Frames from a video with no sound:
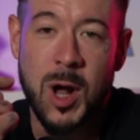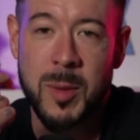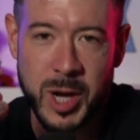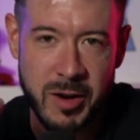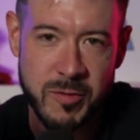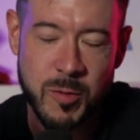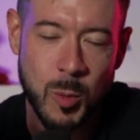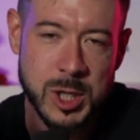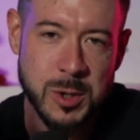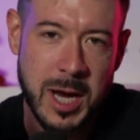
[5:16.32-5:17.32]
McGovern from
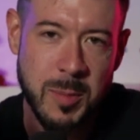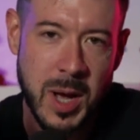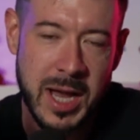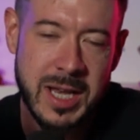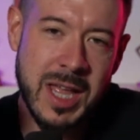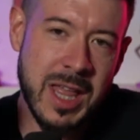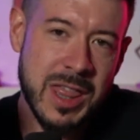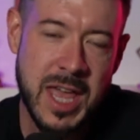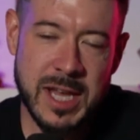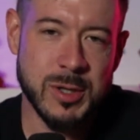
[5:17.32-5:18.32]
One Track Mind.
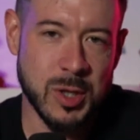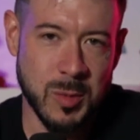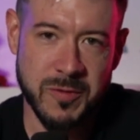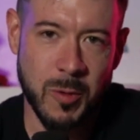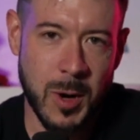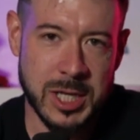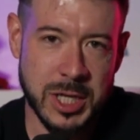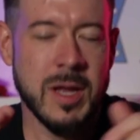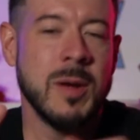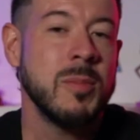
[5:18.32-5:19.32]
Thank you so much for
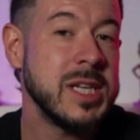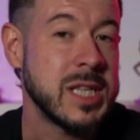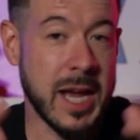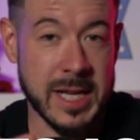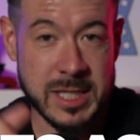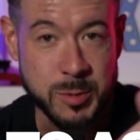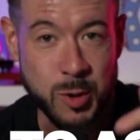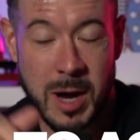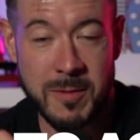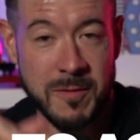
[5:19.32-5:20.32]
watching. Please like and
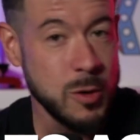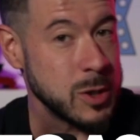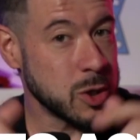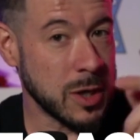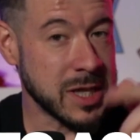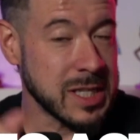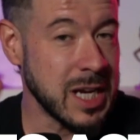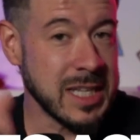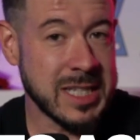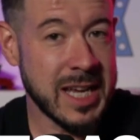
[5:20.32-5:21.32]
subscribe if you enjoyed this
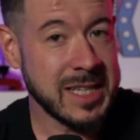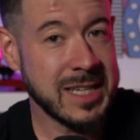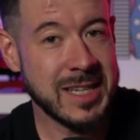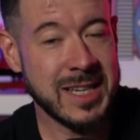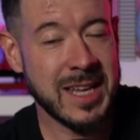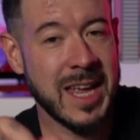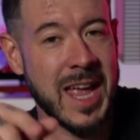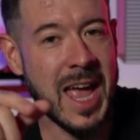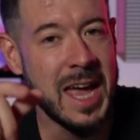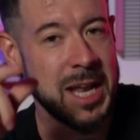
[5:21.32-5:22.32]
content.
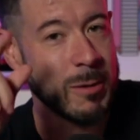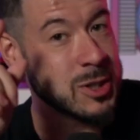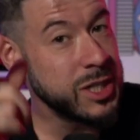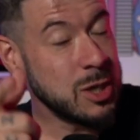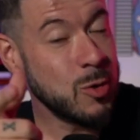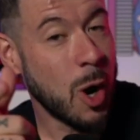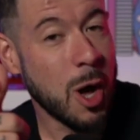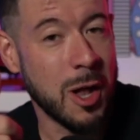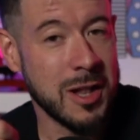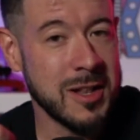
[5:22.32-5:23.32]
And I will see you
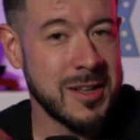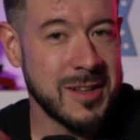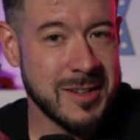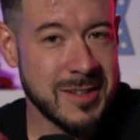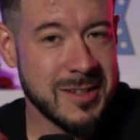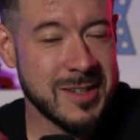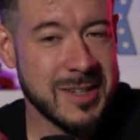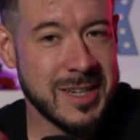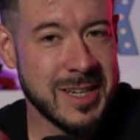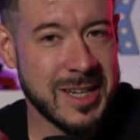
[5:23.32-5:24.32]
all
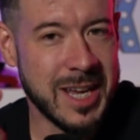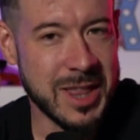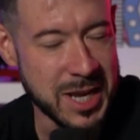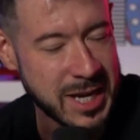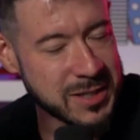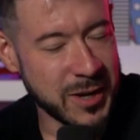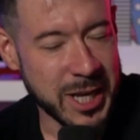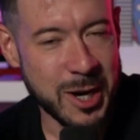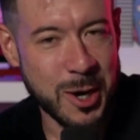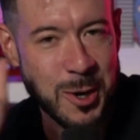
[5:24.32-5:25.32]
in the next video.